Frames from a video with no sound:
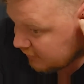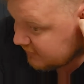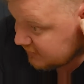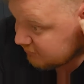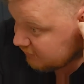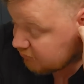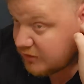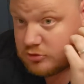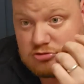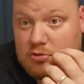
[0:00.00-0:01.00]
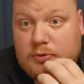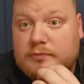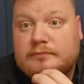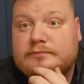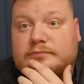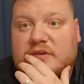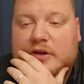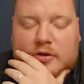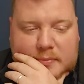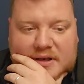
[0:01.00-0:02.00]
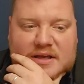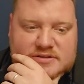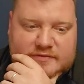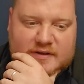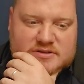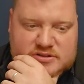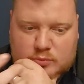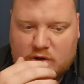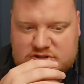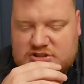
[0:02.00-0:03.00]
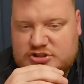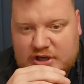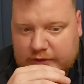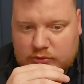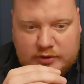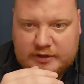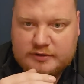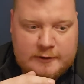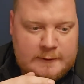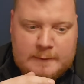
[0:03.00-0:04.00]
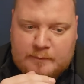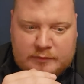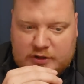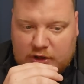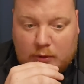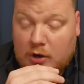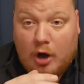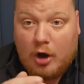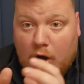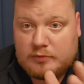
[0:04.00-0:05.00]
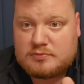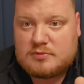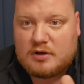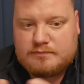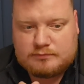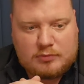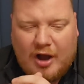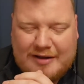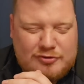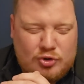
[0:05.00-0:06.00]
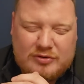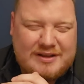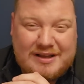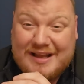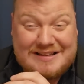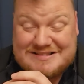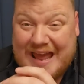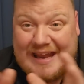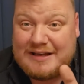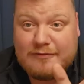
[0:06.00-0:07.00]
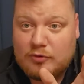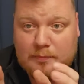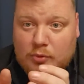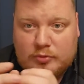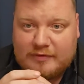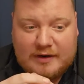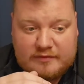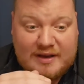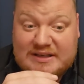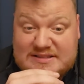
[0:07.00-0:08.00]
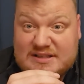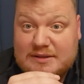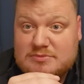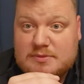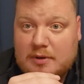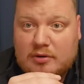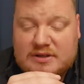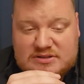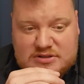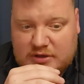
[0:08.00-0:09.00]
I think they're in real trouble. You know, there'll be Leicester fans that watch this channel, and you know, I have nothing against any football fan of any team, to be honest.